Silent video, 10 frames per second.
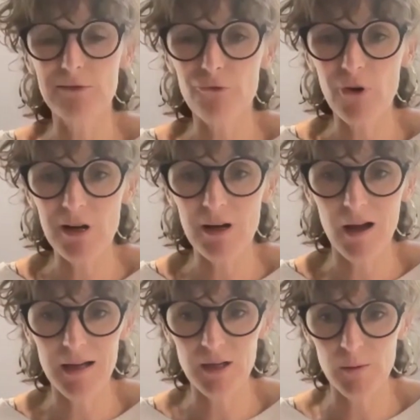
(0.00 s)

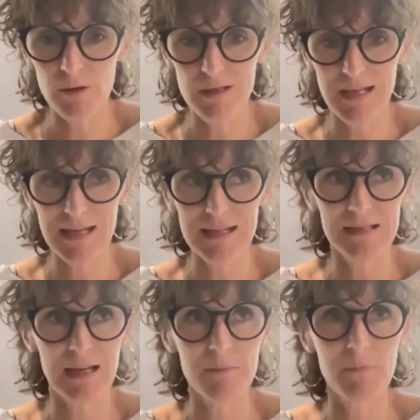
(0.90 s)
frontline communities
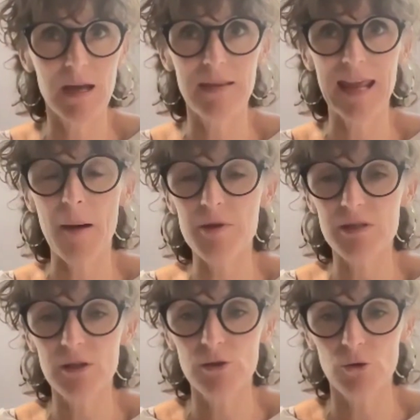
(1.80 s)
in the
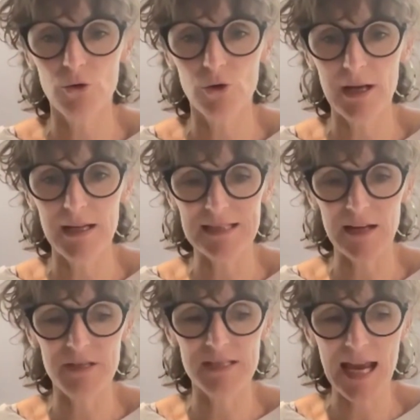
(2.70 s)
Amazon or in
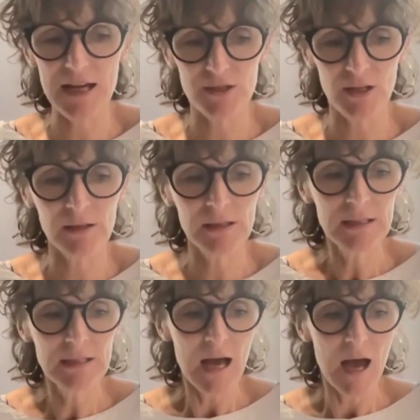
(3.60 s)
Southeast Asia,
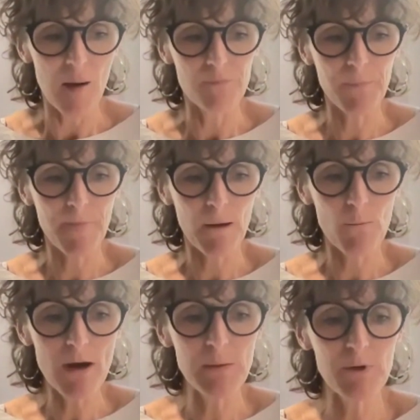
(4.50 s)

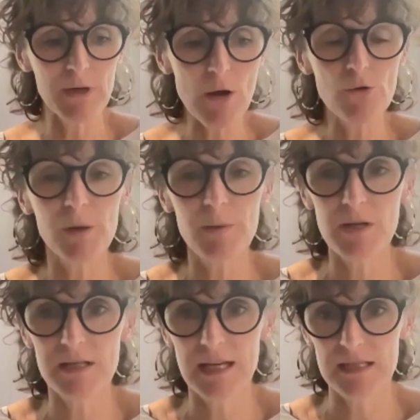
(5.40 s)
working with local
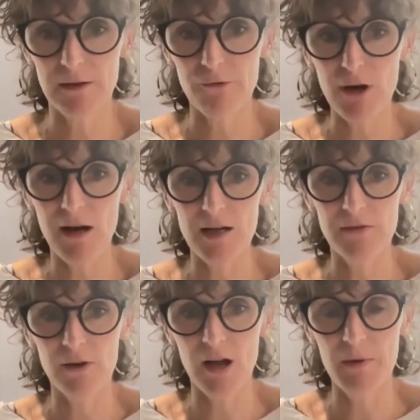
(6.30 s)
communities at the front line
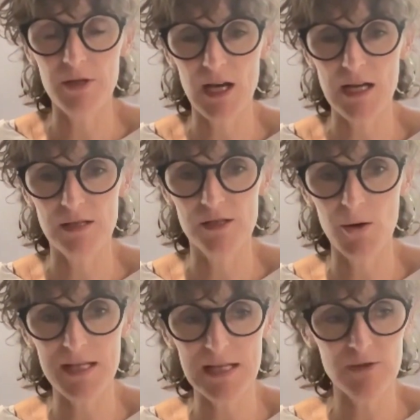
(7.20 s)
of climate change. So
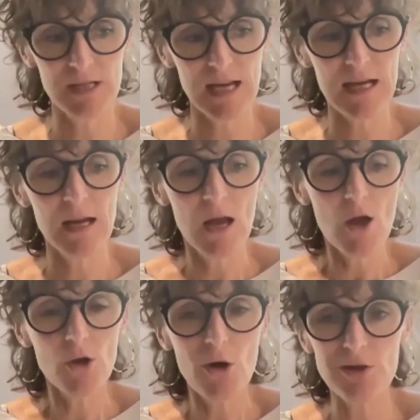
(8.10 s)
he's interested in
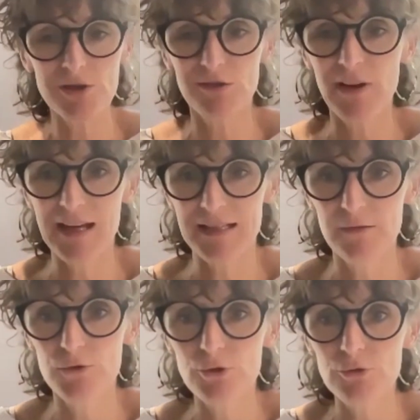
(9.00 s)

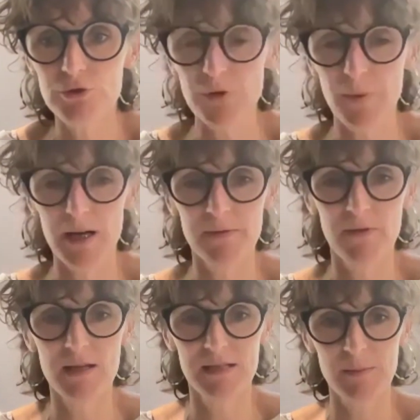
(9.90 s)
cost-effective tools for
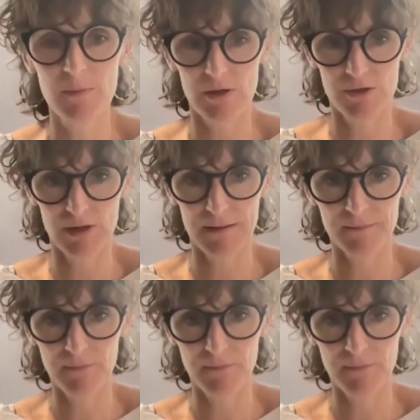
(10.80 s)
biodiversity monitoring.